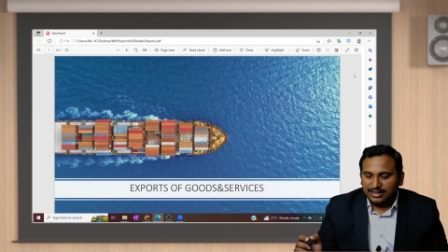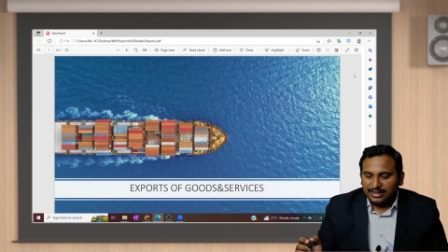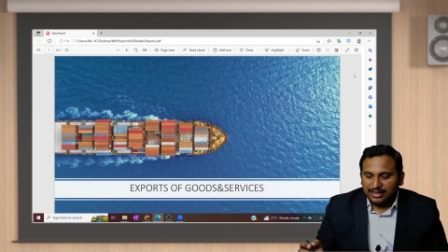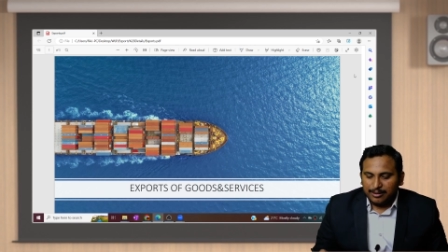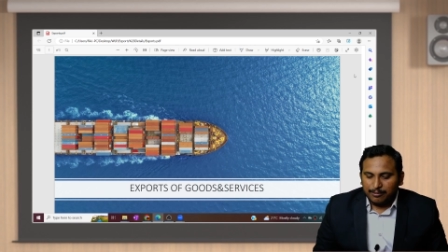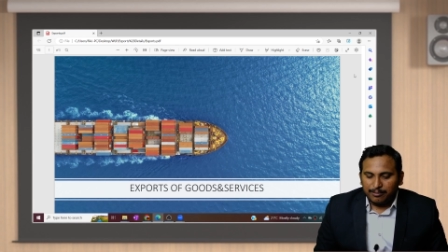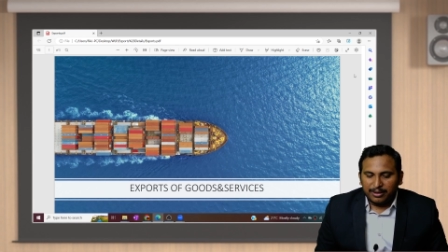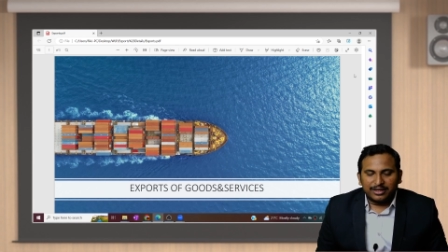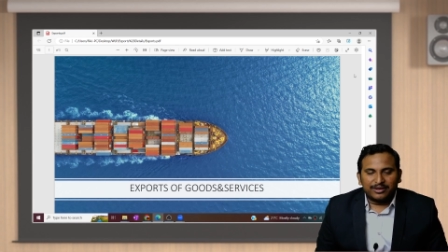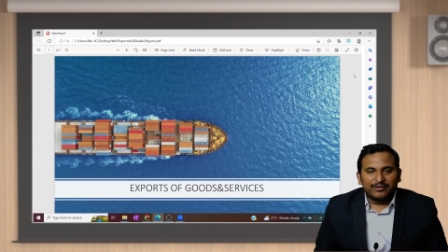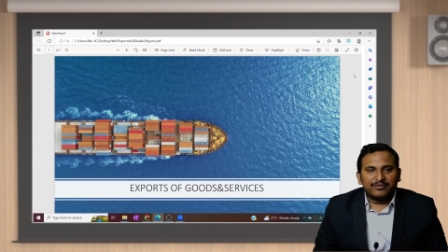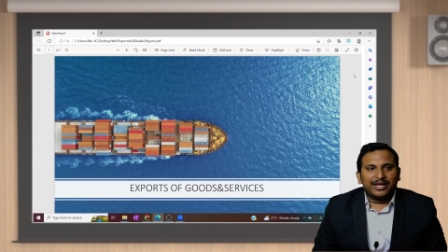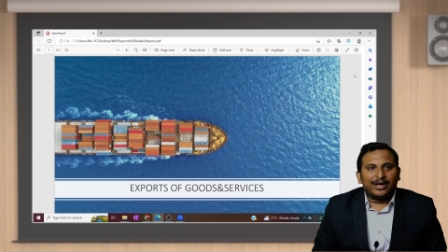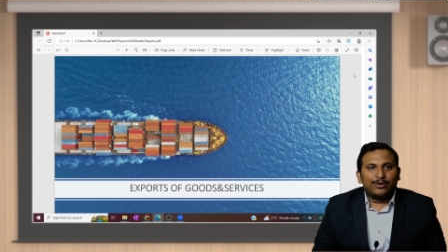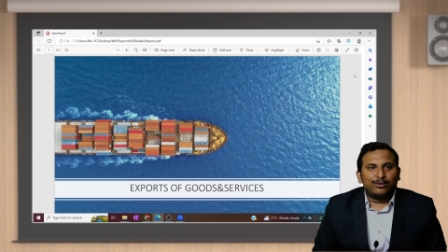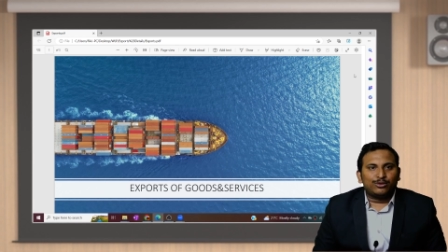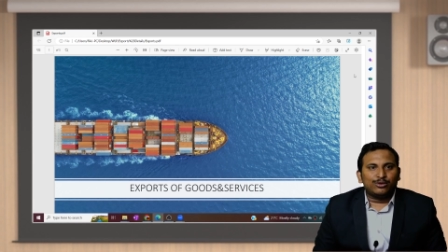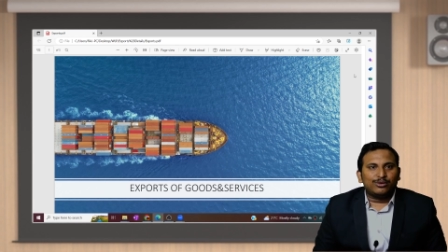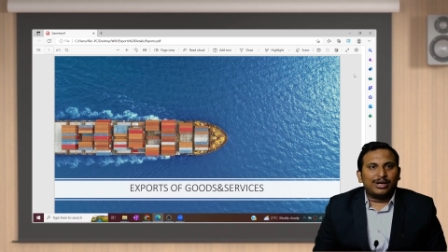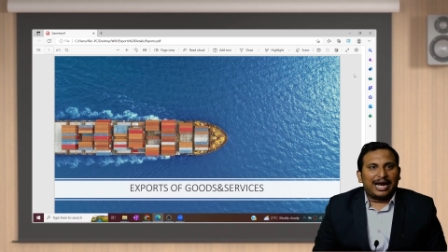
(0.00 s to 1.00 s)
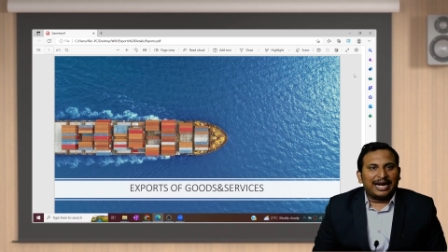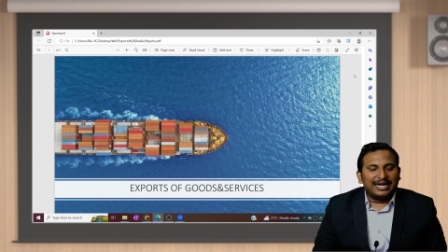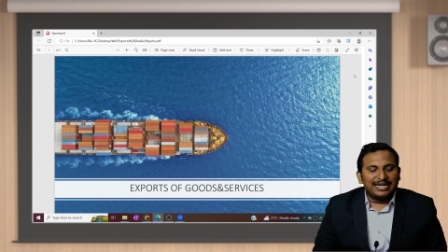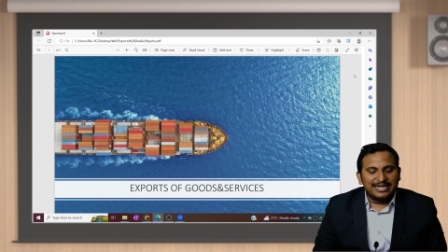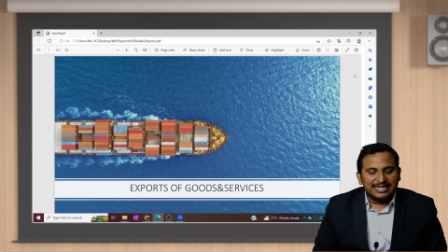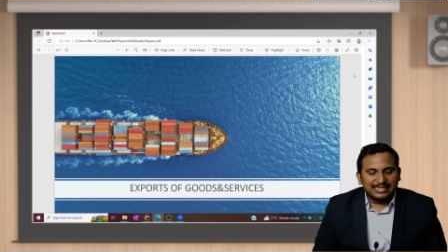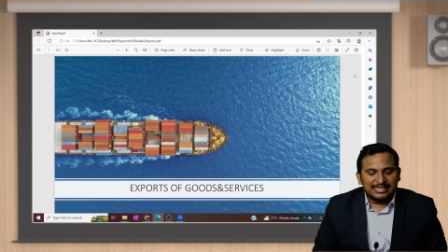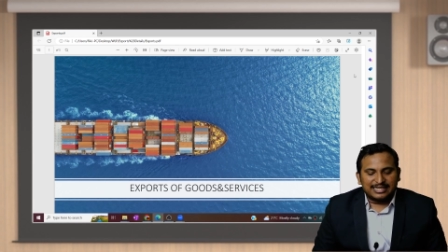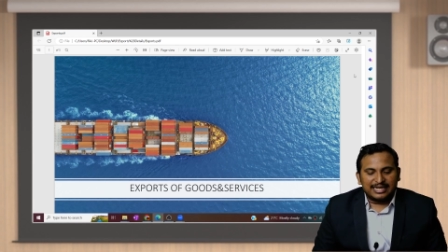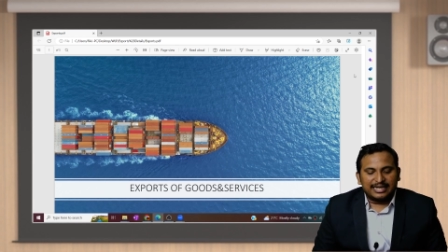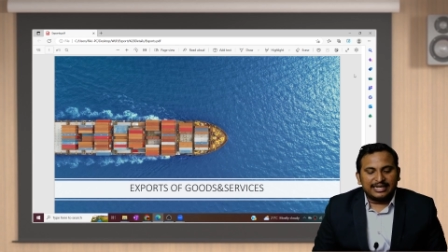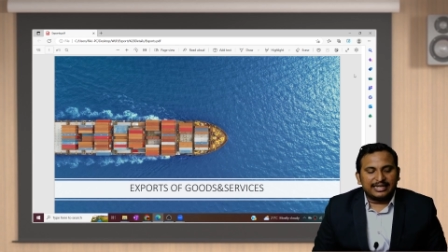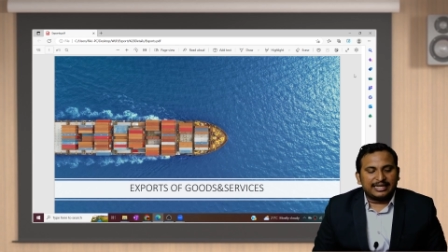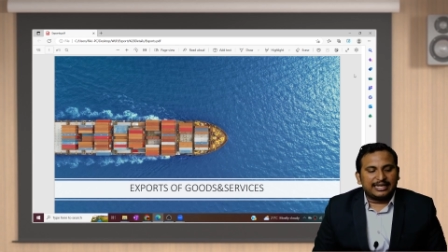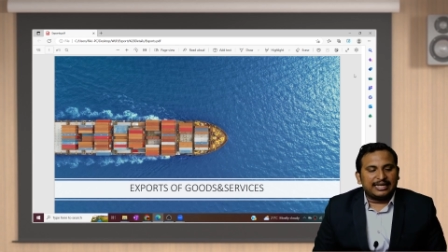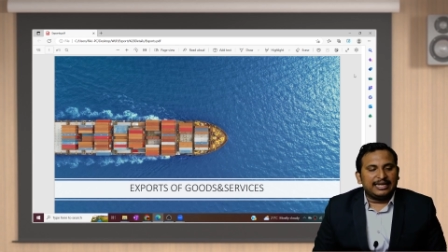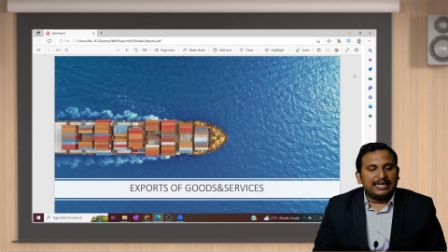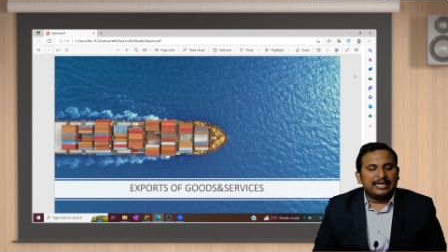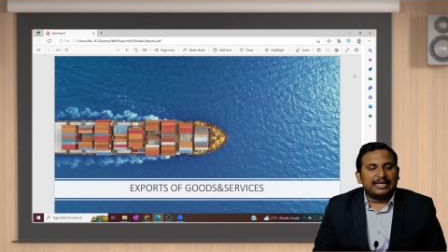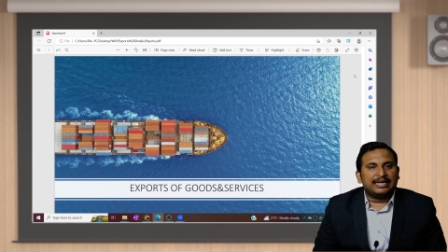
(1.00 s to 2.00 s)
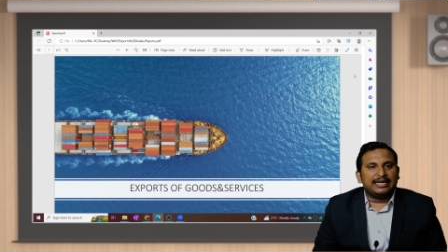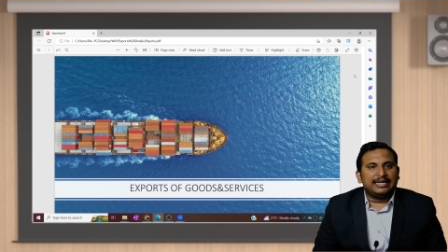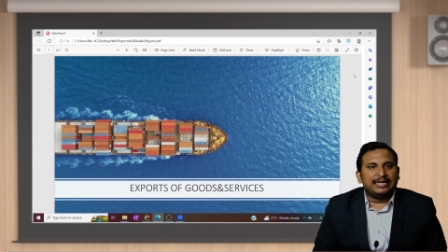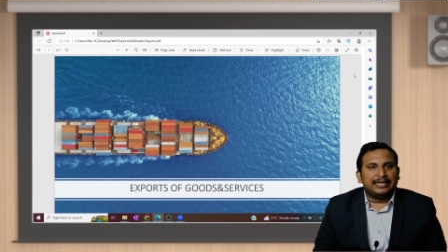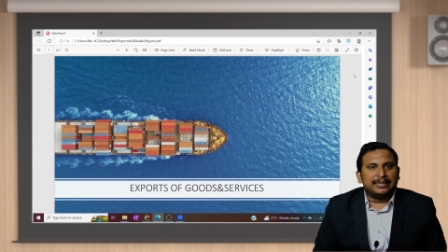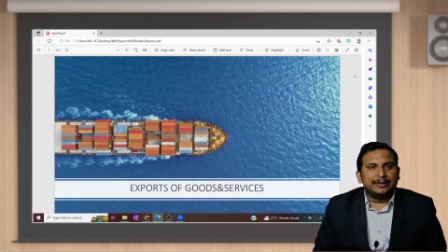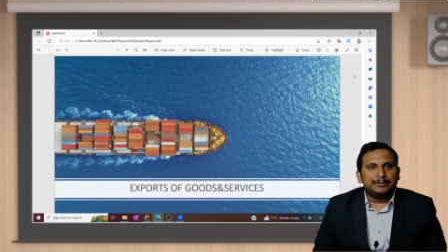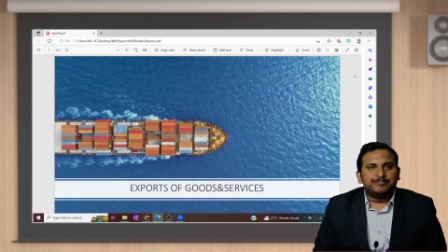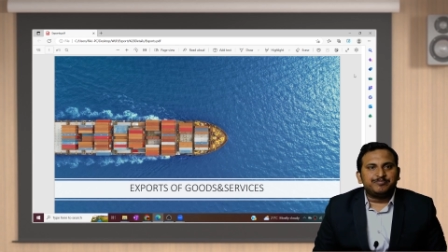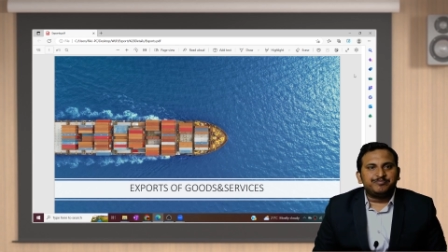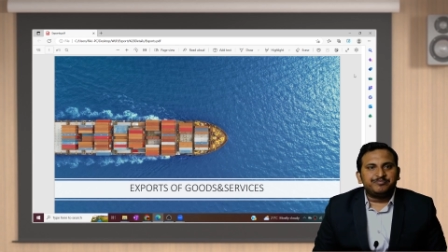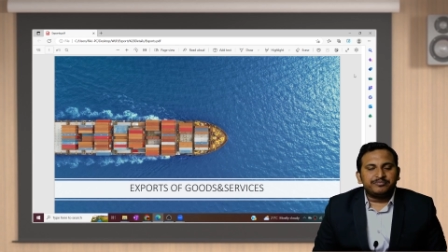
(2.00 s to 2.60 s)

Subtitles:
But we have to understand clearly